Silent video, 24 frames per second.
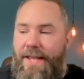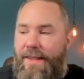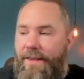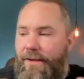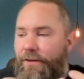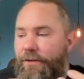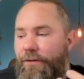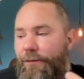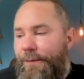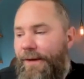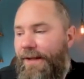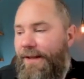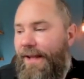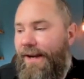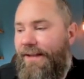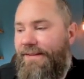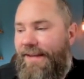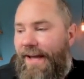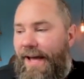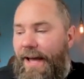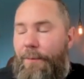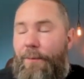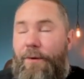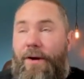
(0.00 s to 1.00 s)
There used to be a lot of
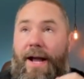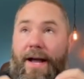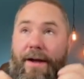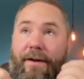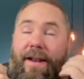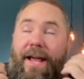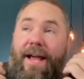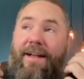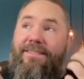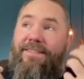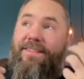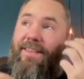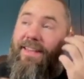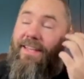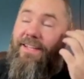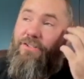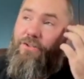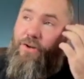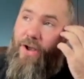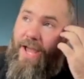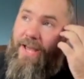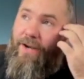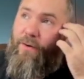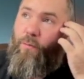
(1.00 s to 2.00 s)
time where I would have to like
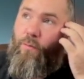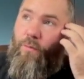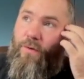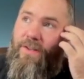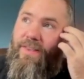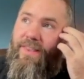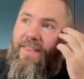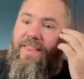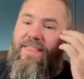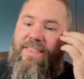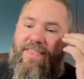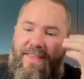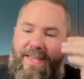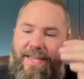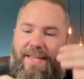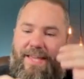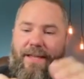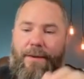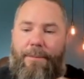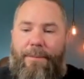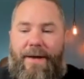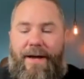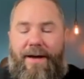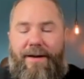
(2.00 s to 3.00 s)
try to really think
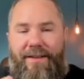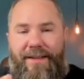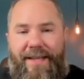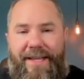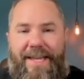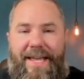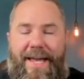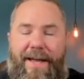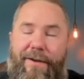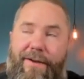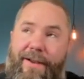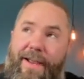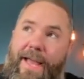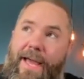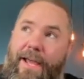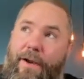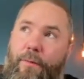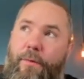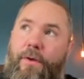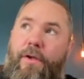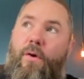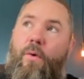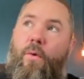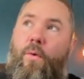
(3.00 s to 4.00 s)
about like how
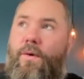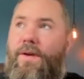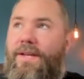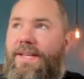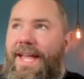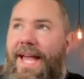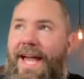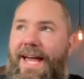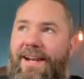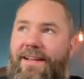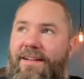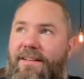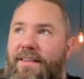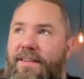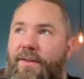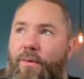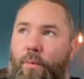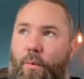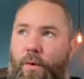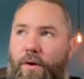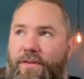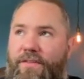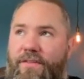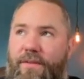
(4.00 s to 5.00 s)
do I organically
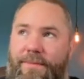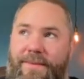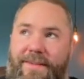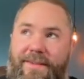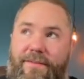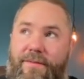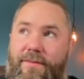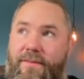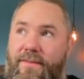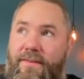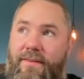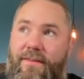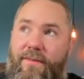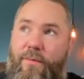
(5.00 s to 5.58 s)
work some of these